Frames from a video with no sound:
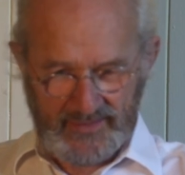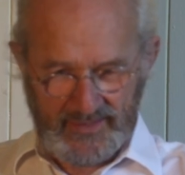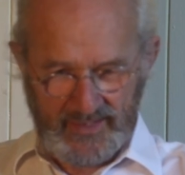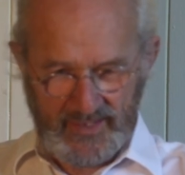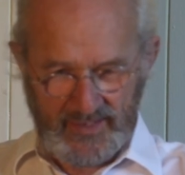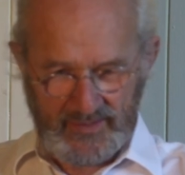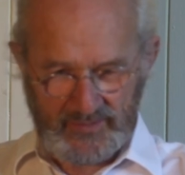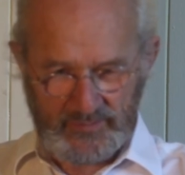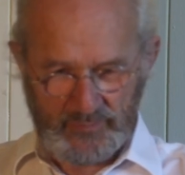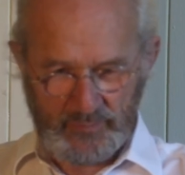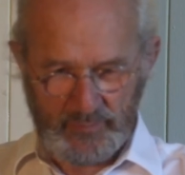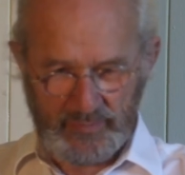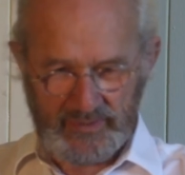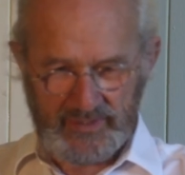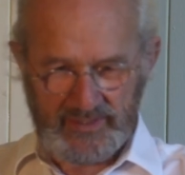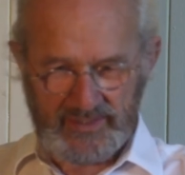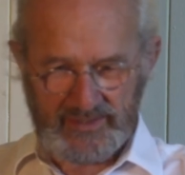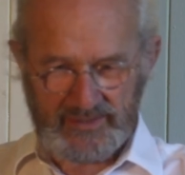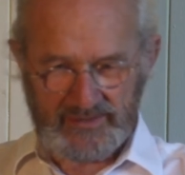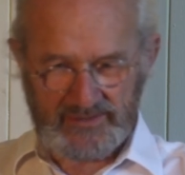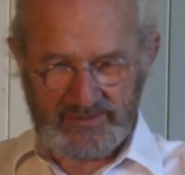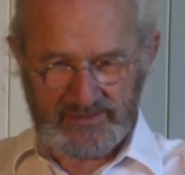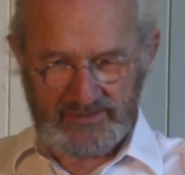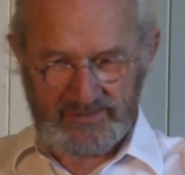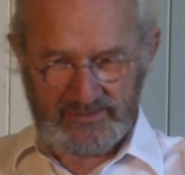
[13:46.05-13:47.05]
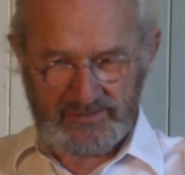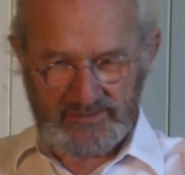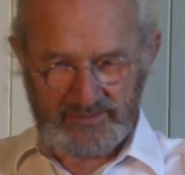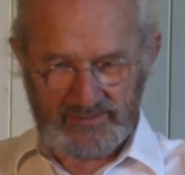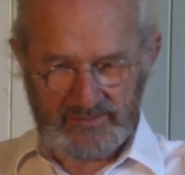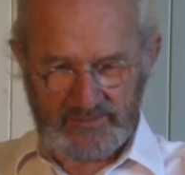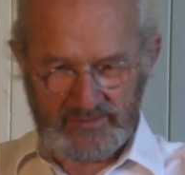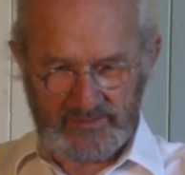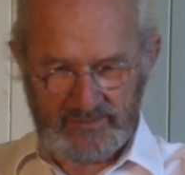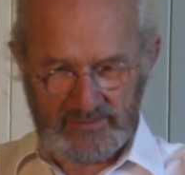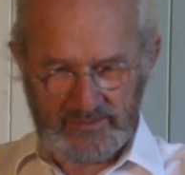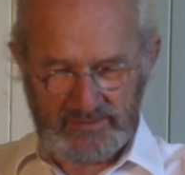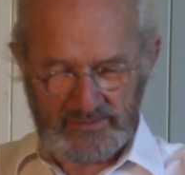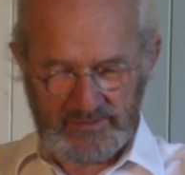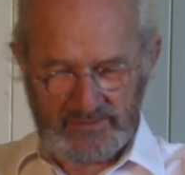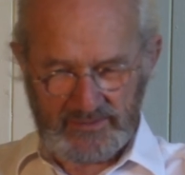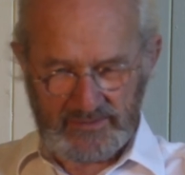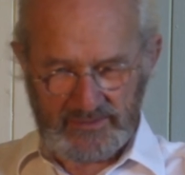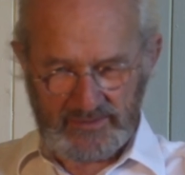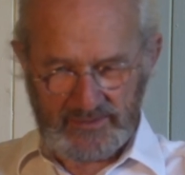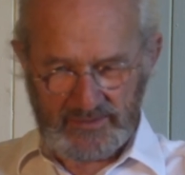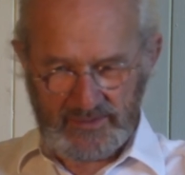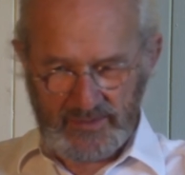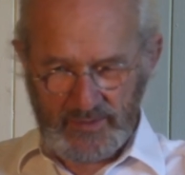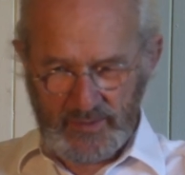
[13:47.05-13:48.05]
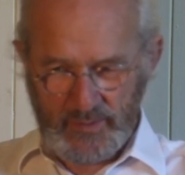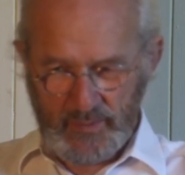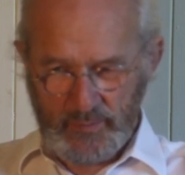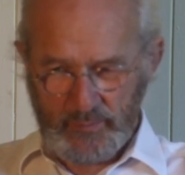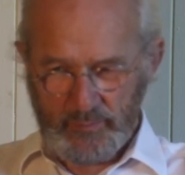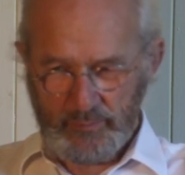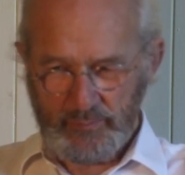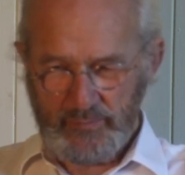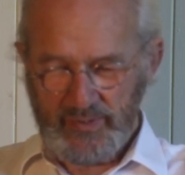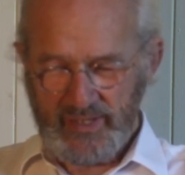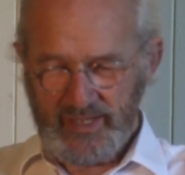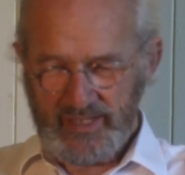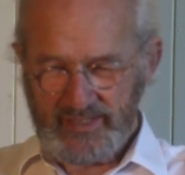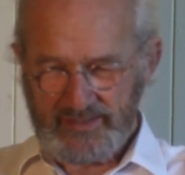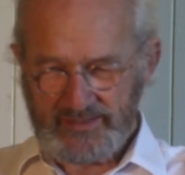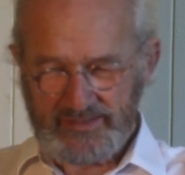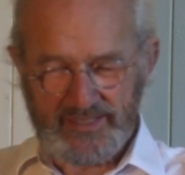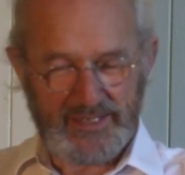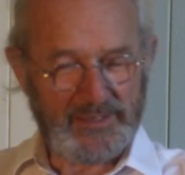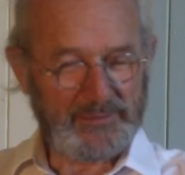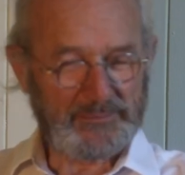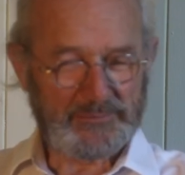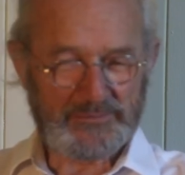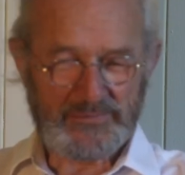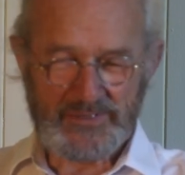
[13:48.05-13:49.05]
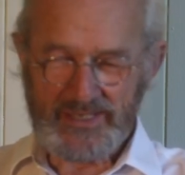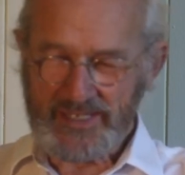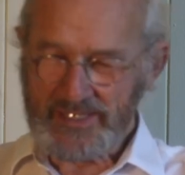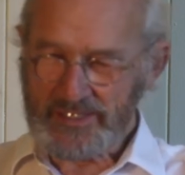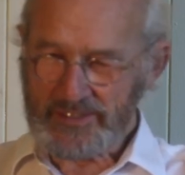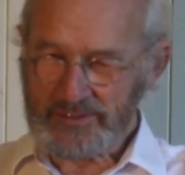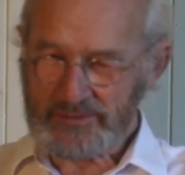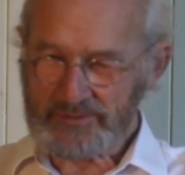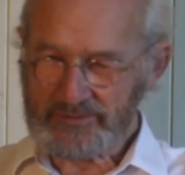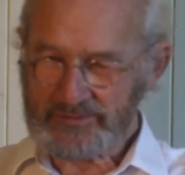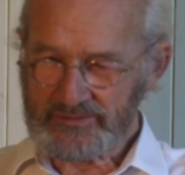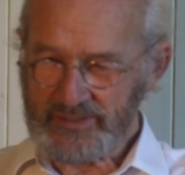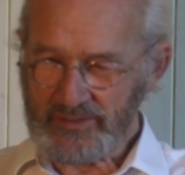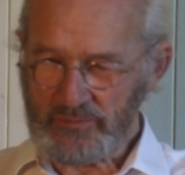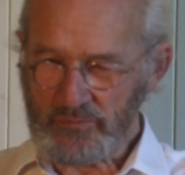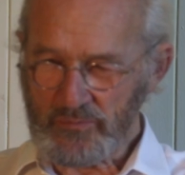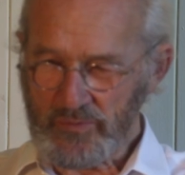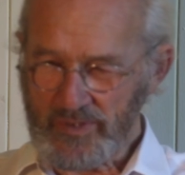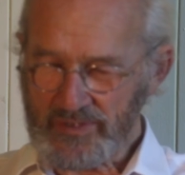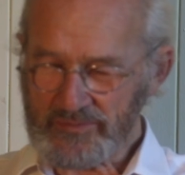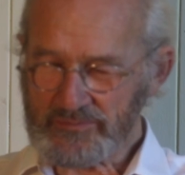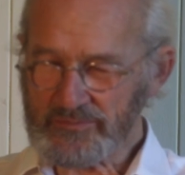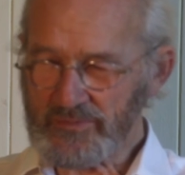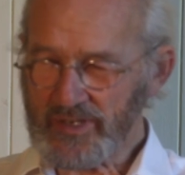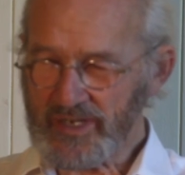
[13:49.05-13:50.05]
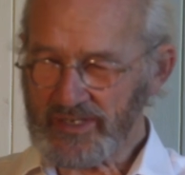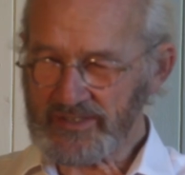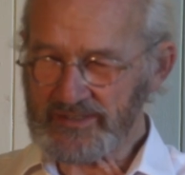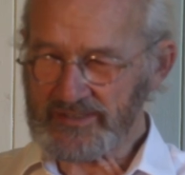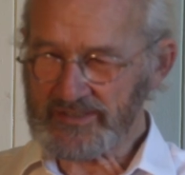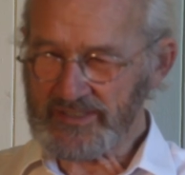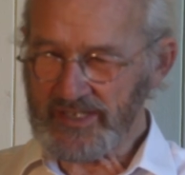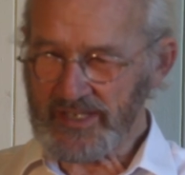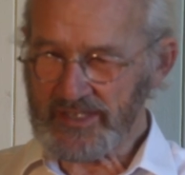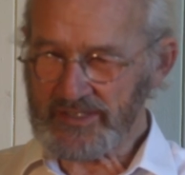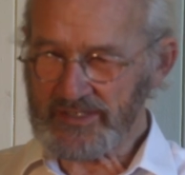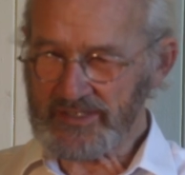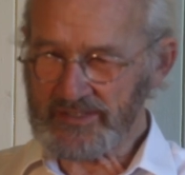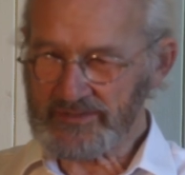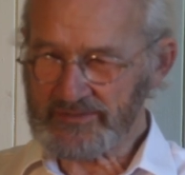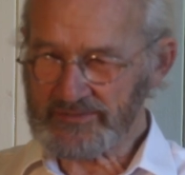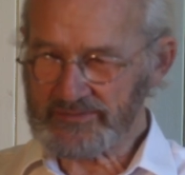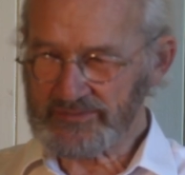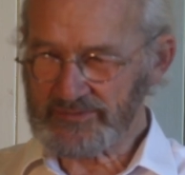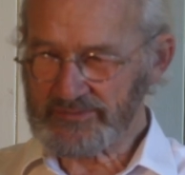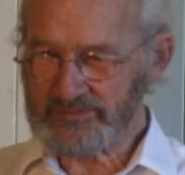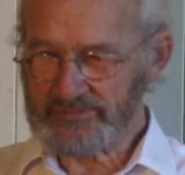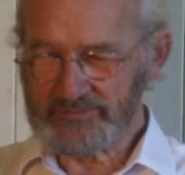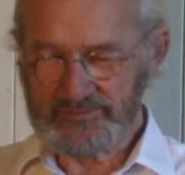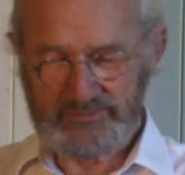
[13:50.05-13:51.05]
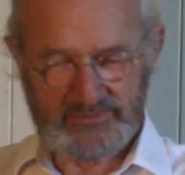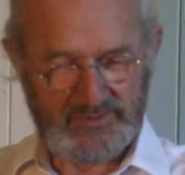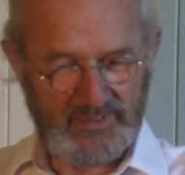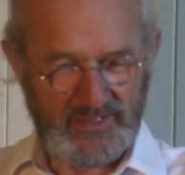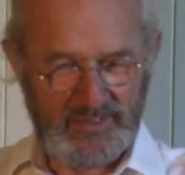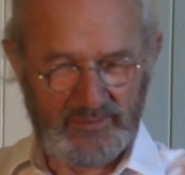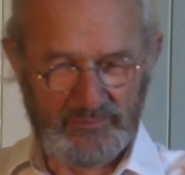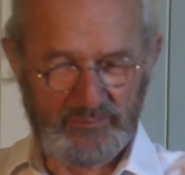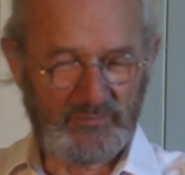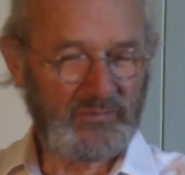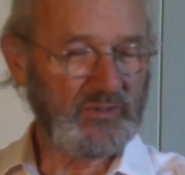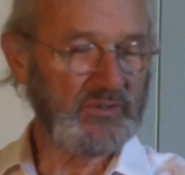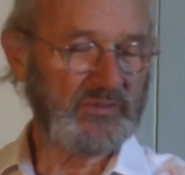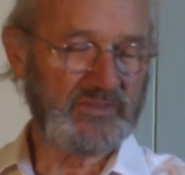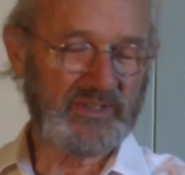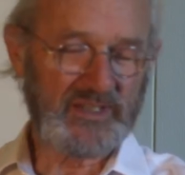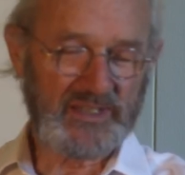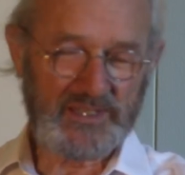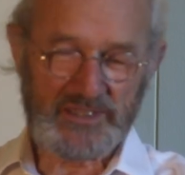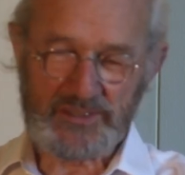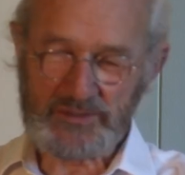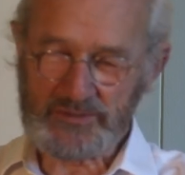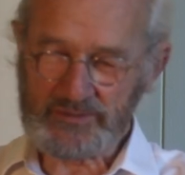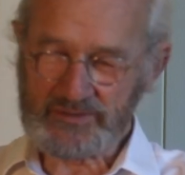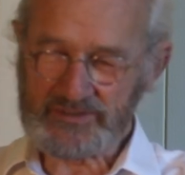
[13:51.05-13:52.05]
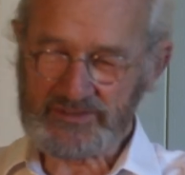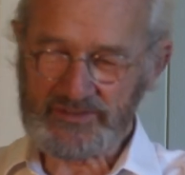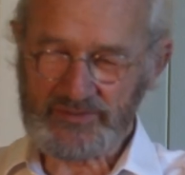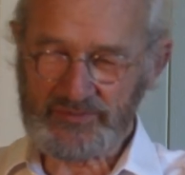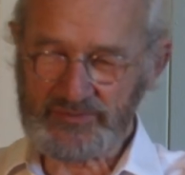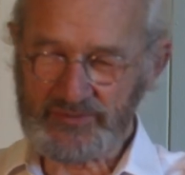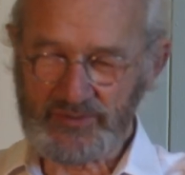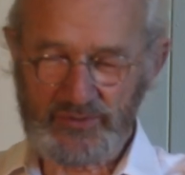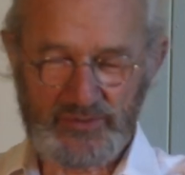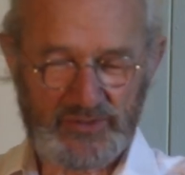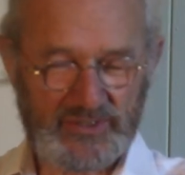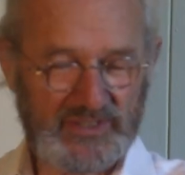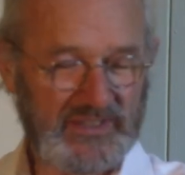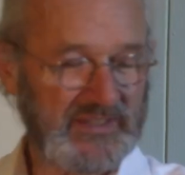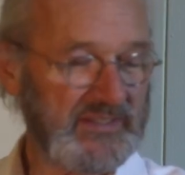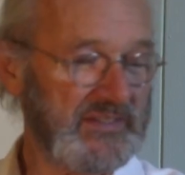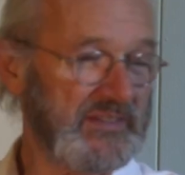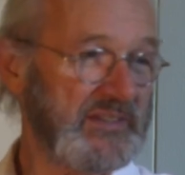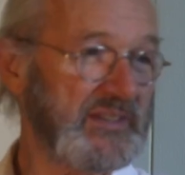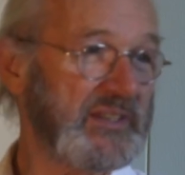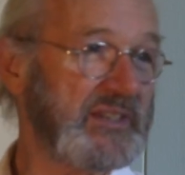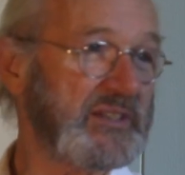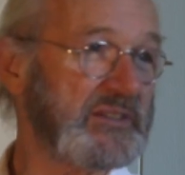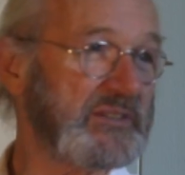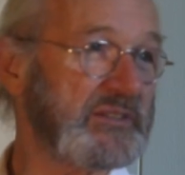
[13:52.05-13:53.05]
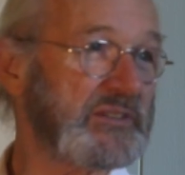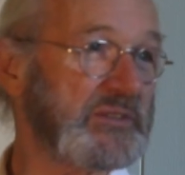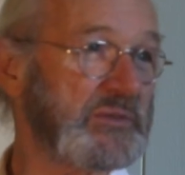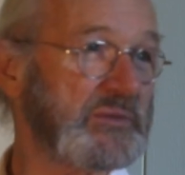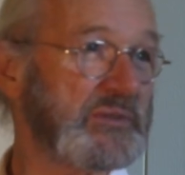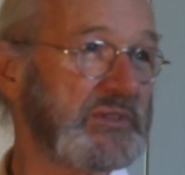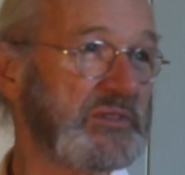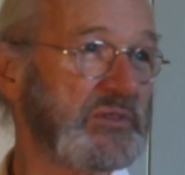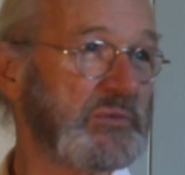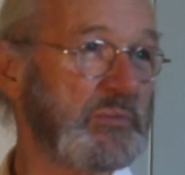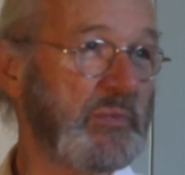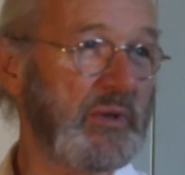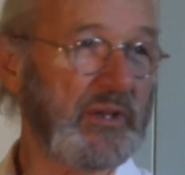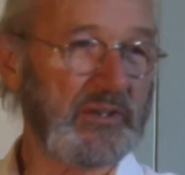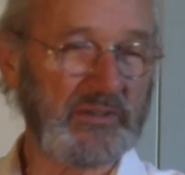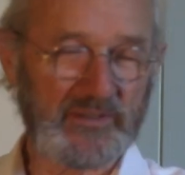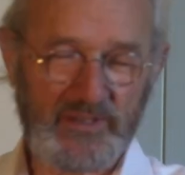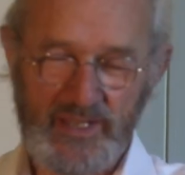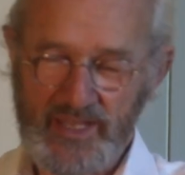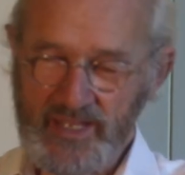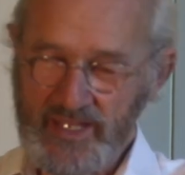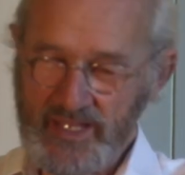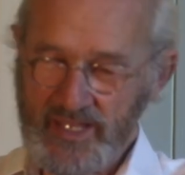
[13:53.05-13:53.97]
has been banged up now in one way or another, moving into its 14th year as we spoke